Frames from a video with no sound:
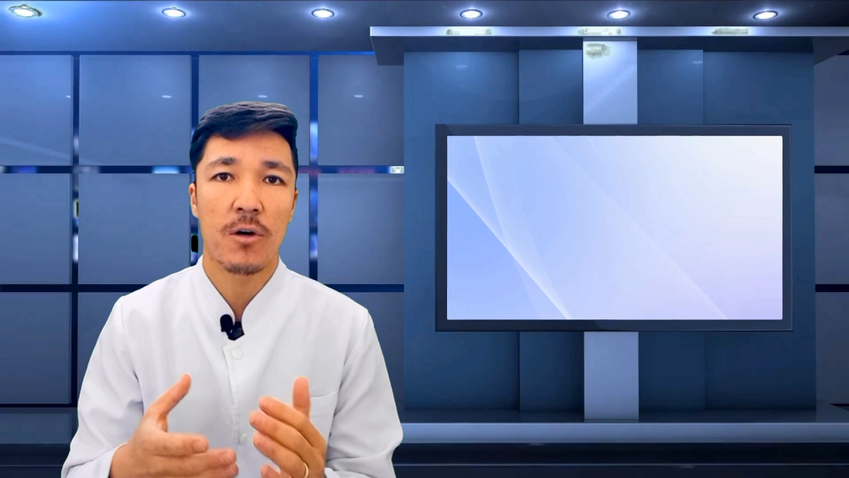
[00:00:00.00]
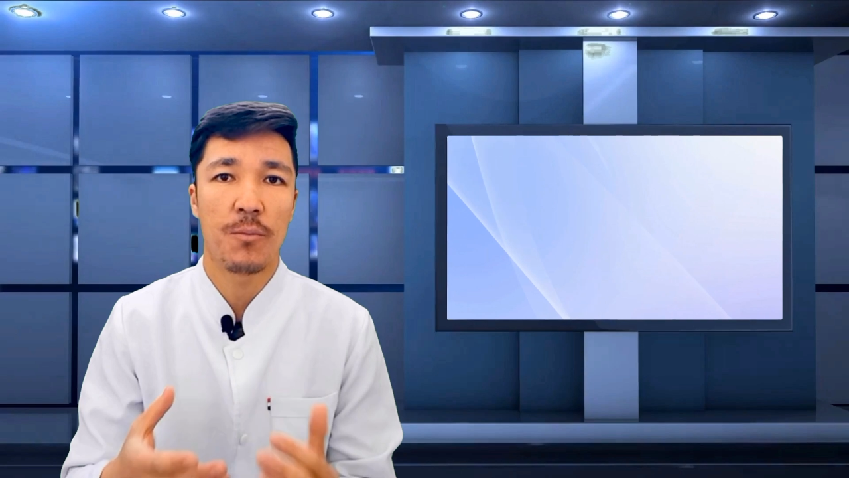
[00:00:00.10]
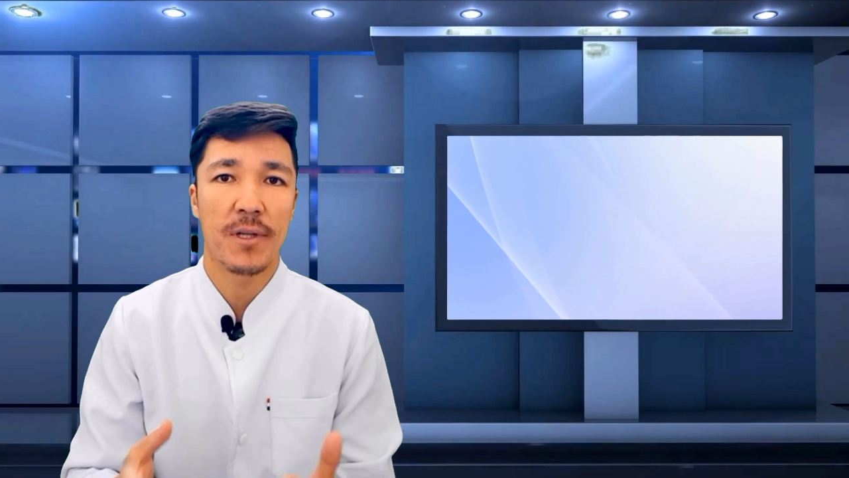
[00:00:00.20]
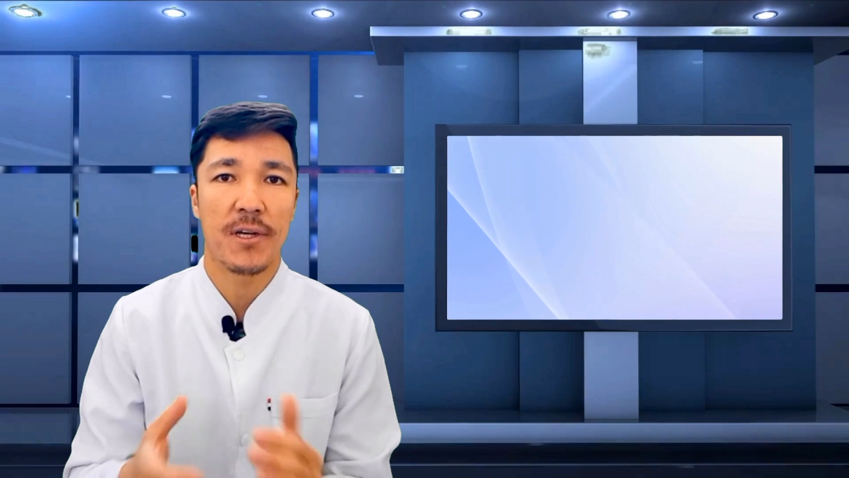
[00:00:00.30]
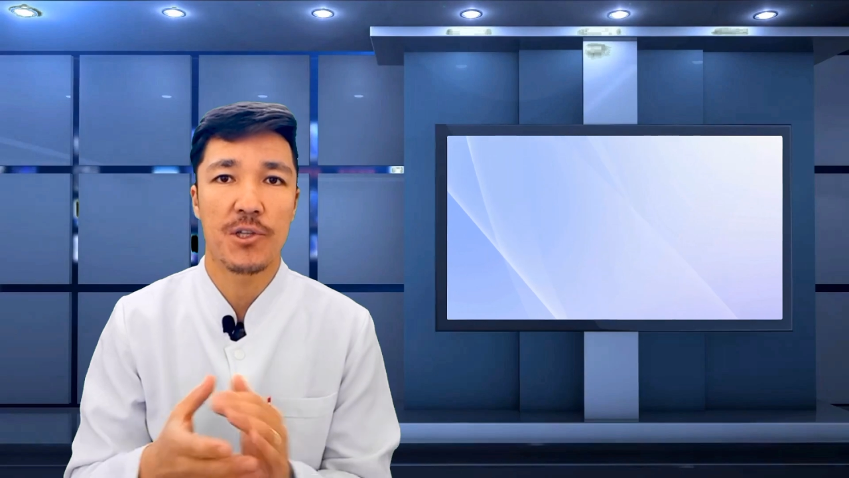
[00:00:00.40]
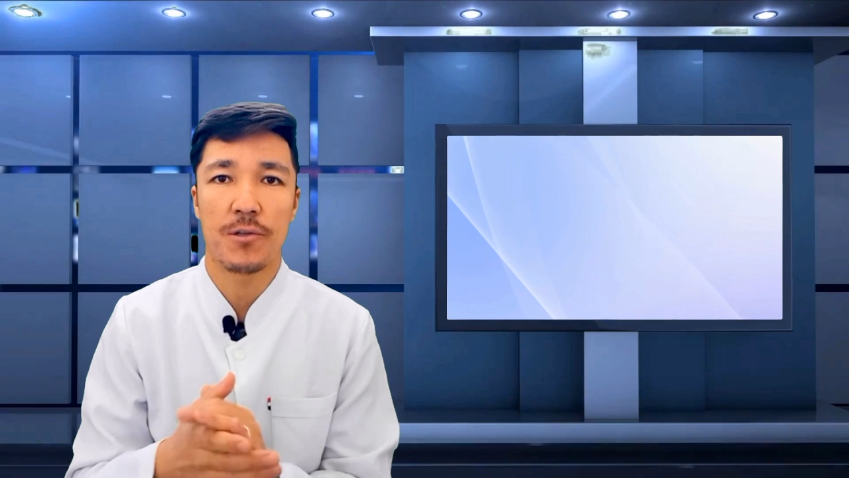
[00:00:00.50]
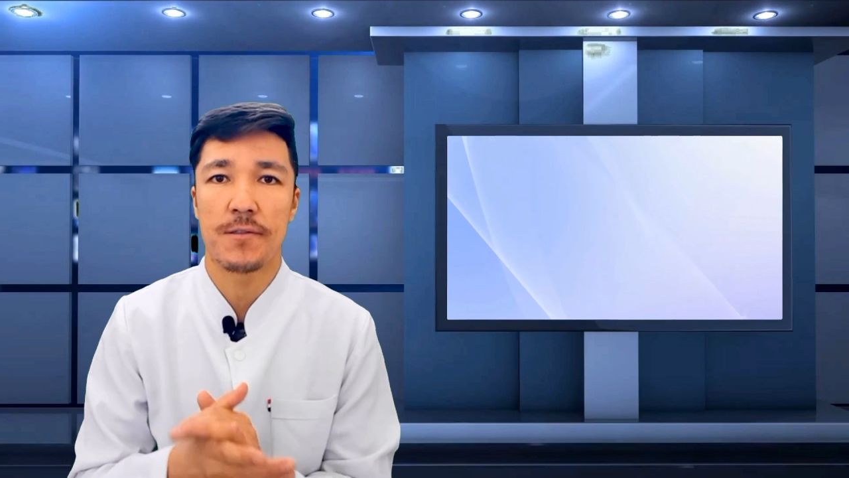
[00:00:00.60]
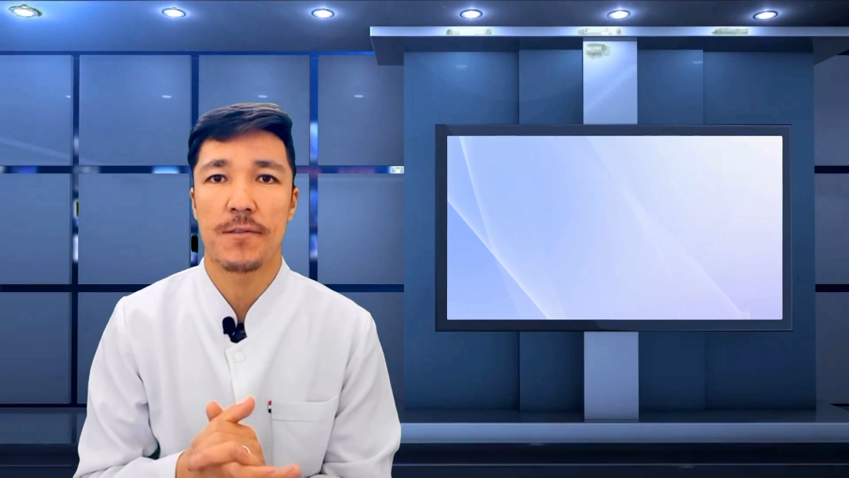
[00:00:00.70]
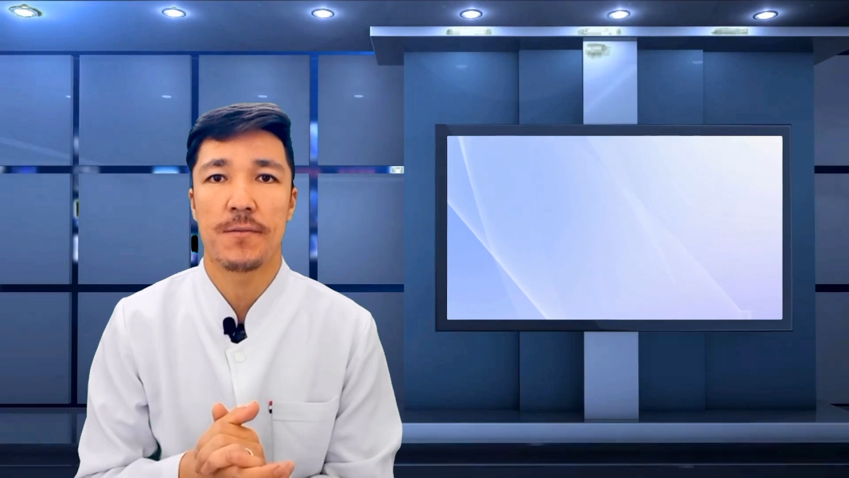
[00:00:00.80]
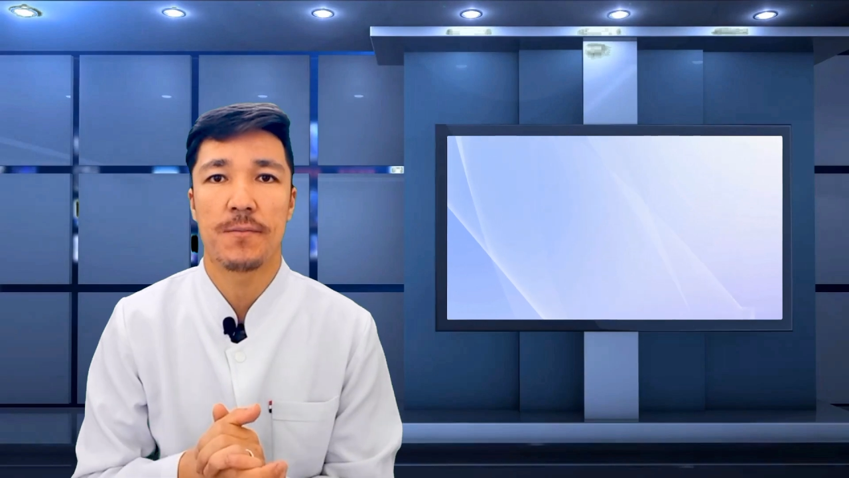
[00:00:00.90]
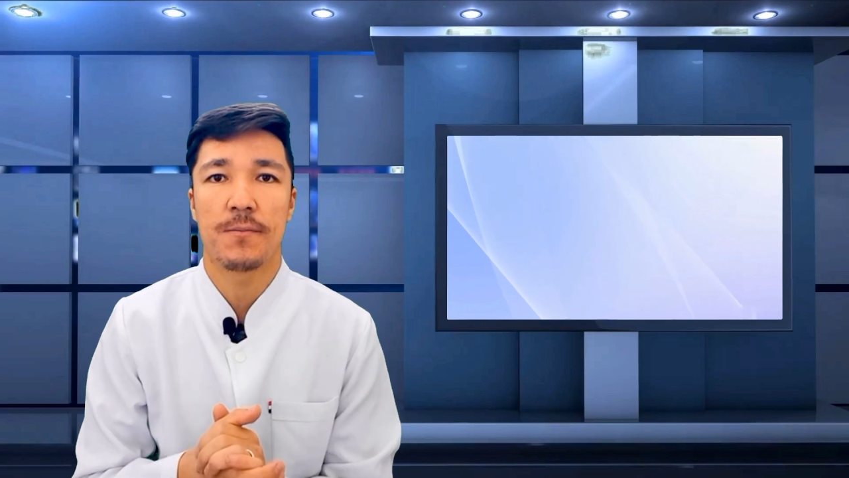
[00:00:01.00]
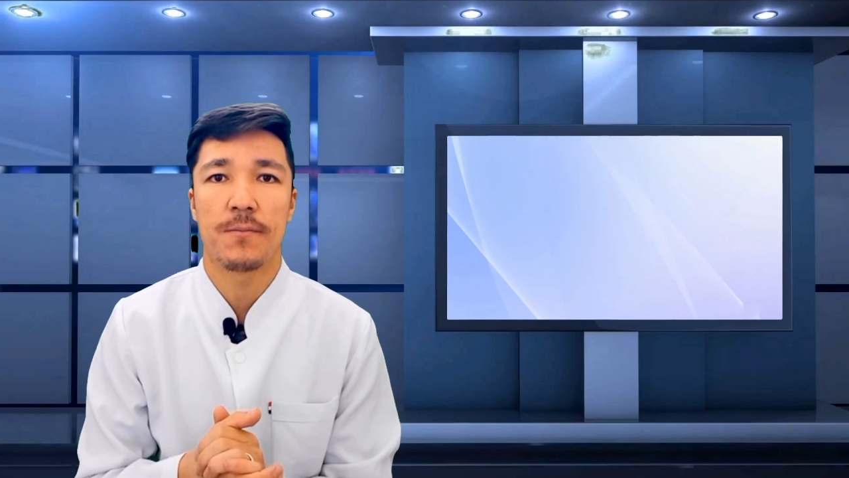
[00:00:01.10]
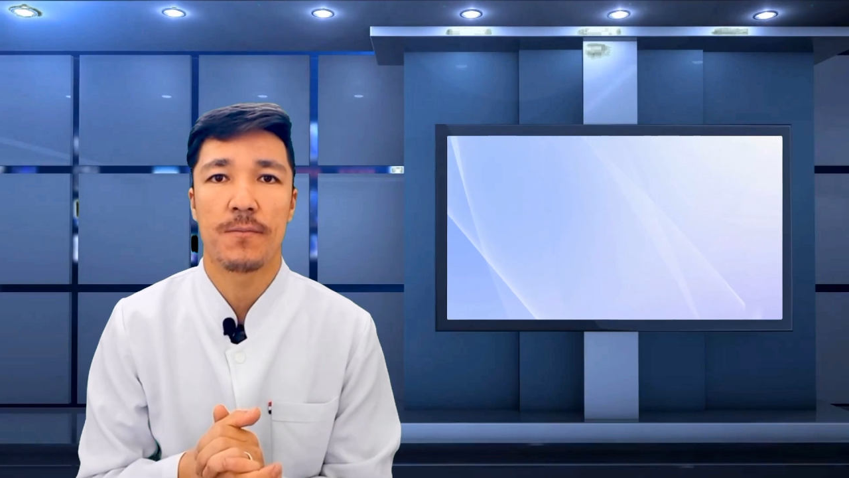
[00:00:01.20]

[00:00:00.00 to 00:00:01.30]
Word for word: complications.